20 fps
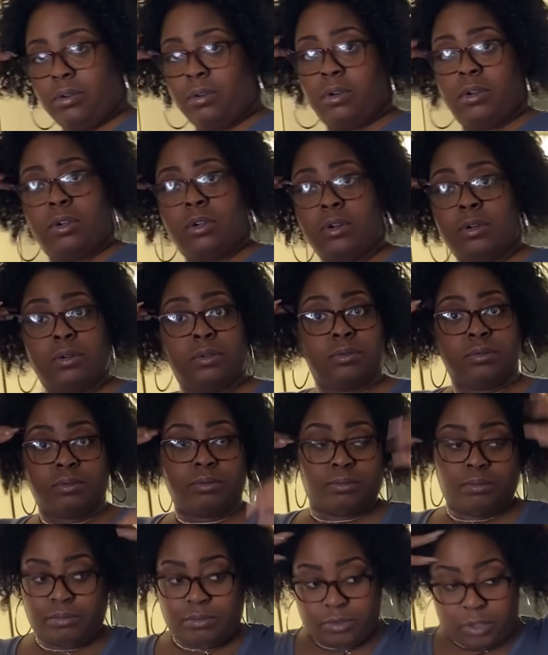don't worry about
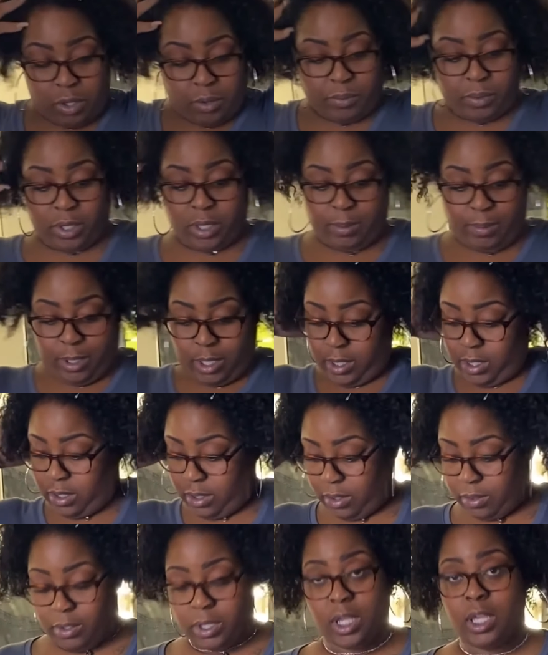it. Okay, it is what it
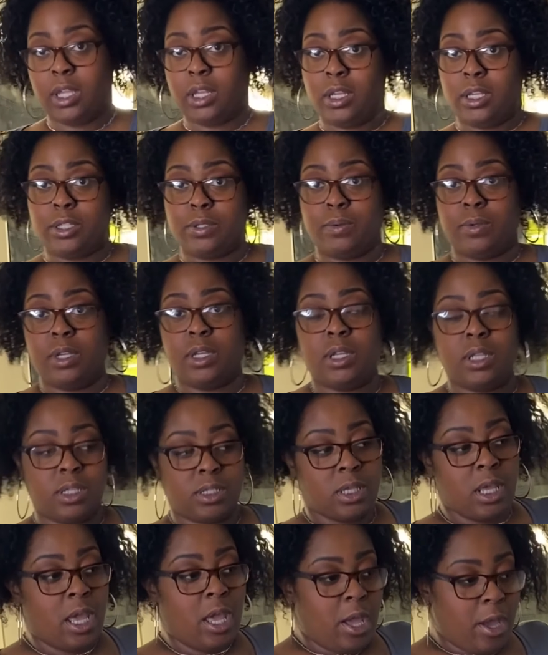is. But as you
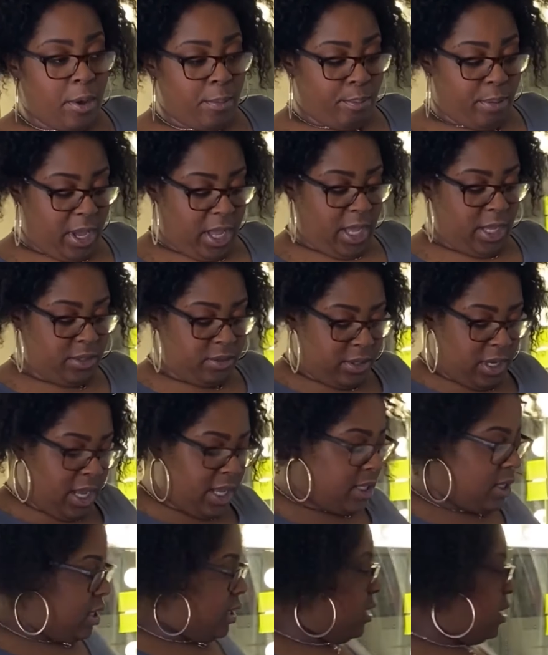guys can see, I